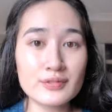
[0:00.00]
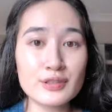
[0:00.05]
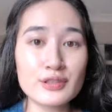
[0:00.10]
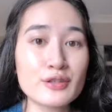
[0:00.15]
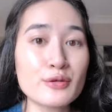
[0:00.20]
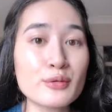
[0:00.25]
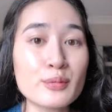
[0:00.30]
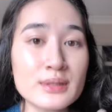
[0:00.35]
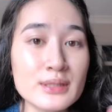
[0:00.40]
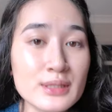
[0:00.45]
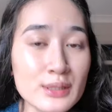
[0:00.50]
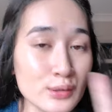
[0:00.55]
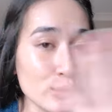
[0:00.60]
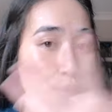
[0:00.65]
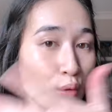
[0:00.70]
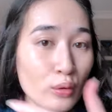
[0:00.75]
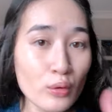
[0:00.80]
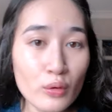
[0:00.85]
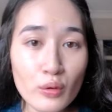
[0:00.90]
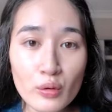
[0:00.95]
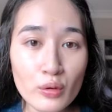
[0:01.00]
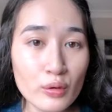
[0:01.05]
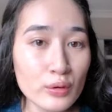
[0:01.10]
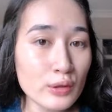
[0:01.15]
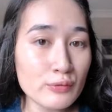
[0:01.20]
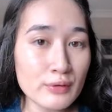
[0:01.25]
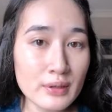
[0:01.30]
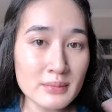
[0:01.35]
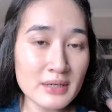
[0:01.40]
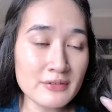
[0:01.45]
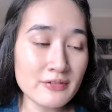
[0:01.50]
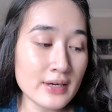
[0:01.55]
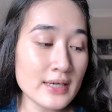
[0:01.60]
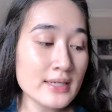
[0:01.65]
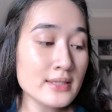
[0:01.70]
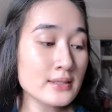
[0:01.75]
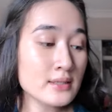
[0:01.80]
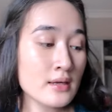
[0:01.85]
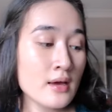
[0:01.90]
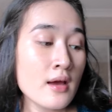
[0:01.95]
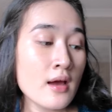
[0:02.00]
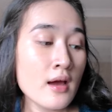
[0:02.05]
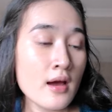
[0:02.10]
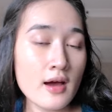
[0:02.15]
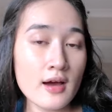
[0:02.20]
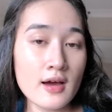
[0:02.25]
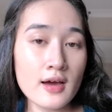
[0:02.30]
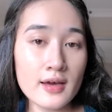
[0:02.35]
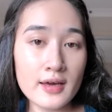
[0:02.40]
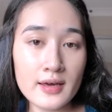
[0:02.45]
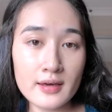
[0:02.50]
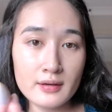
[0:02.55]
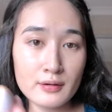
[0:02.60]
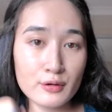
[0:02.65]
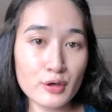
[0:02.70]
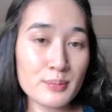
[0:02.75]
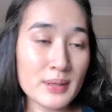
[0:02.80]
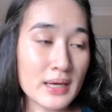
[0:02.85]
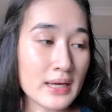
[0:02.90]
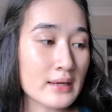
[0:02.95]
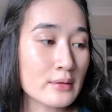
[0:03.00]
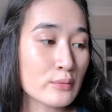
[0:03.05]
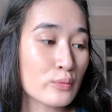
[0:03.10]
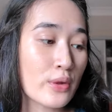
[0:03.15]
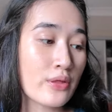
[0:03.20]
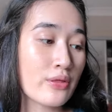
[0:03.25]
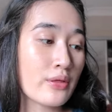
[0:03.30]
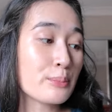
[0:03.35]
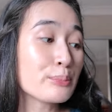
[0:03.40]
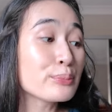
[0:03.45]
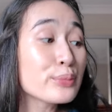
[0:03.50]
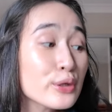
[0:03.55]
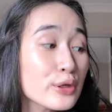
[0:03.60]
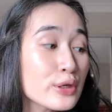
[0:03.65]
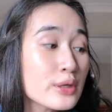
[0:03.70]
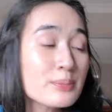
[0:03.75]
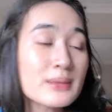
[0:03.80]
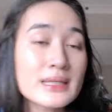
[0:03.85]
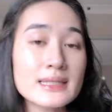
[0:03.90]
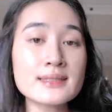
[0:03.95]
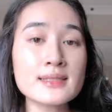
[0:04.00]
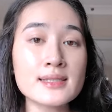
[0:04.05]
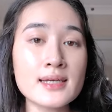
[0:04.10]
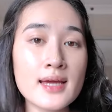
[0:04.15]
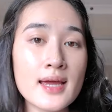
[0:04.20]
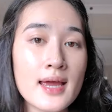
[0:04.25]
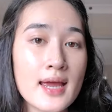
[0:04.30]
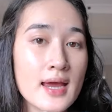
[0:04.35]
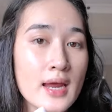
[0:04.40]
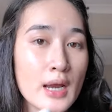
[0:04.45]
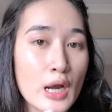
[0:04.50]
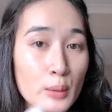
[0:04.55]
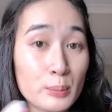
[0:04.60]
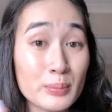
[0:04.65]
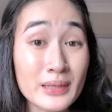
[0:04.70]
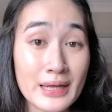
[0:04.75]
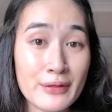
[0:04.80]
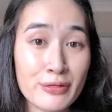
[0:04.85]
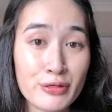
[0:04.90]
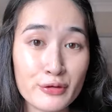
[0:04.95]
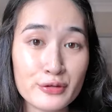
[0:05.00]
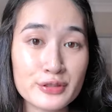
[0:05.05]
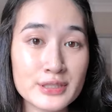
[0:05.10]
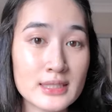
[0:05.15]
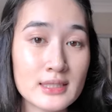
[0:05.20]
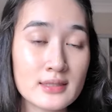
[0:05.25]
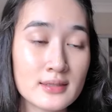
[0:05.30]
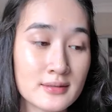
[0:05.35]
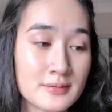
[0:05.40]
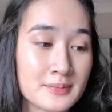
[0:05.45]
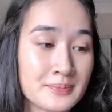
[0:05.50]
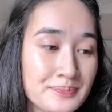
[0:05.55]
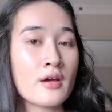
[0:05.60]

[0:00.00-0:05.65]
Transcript: So once it's all around my face, I go back in with a beauty blender and I'll blend those in.